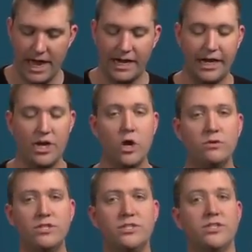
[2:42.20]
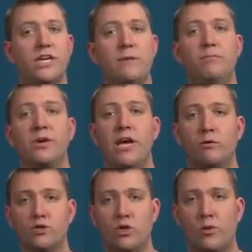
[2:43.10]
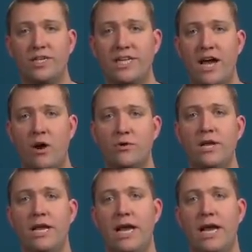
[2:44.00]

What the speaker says: And I know since the input gain was all the way down